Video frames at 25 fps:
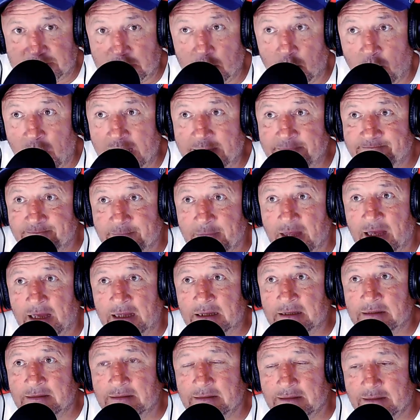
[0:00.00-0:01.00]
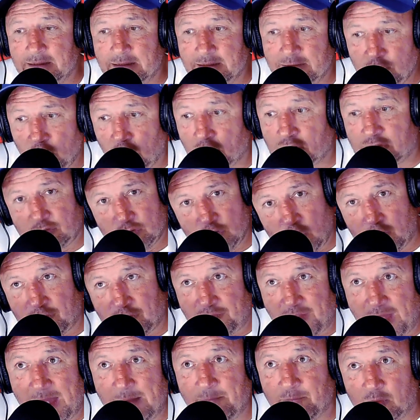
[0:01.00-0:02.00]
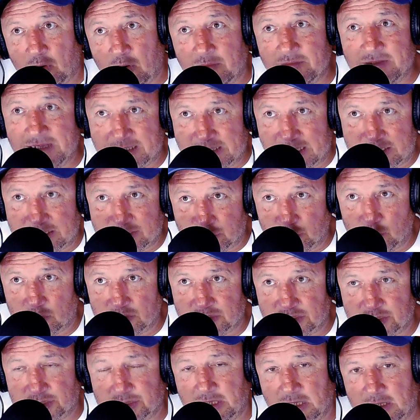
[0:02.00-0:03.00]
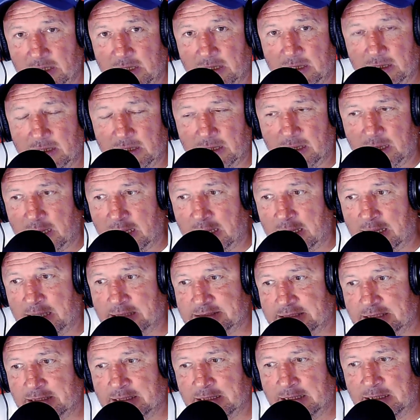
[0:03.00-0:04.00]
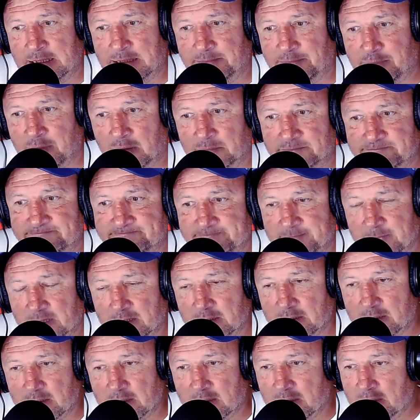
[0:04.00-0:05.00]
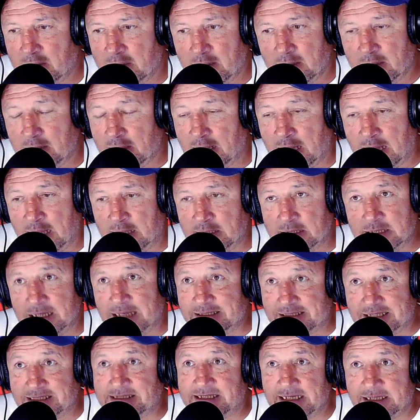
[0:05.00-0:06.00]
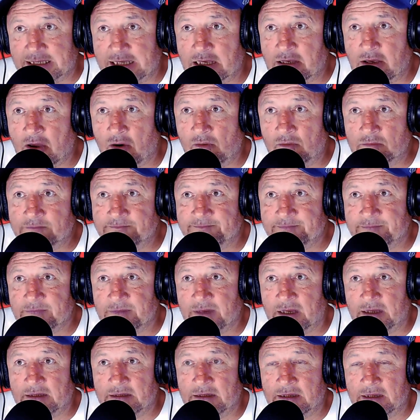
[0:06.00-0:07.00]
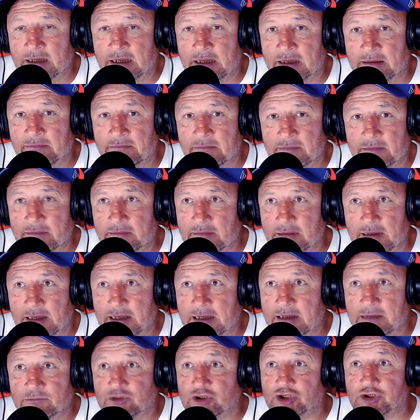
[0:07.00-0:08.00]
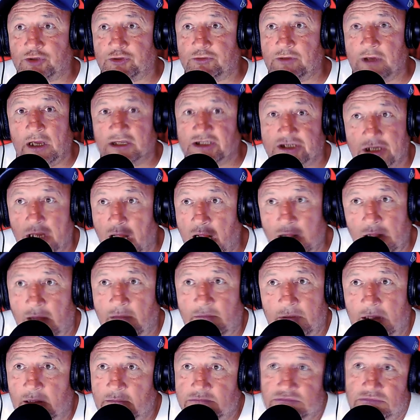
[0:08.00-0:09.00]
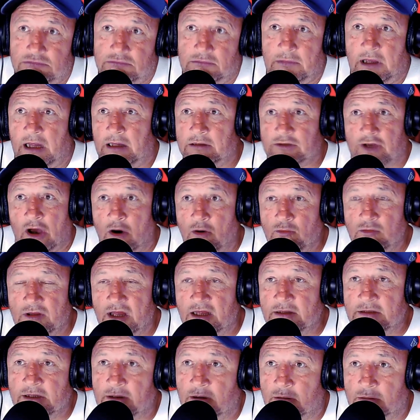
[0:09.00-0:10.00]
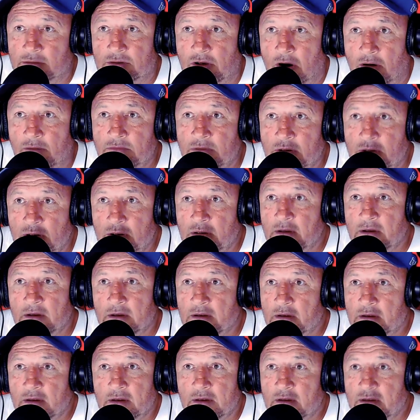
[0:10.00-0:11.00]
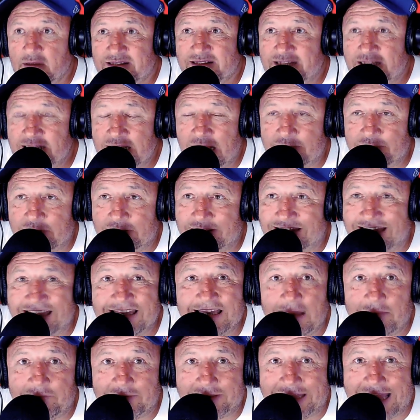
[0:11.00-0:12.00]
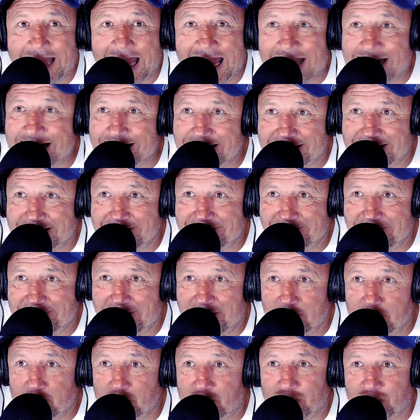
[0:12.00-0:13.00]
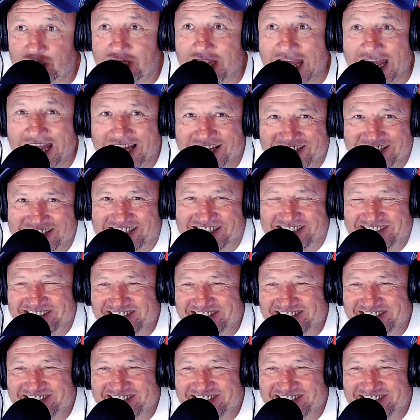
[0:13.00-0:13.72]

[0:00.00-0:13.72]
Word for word: away, and not not then, but he oh, had that sort of uh, heart problem, and he had the ticket going, and um, it was just I said, oh, well, I'll go then, you know, I'll go. Yeah, didn't have a didn't have a carrot. I was skins.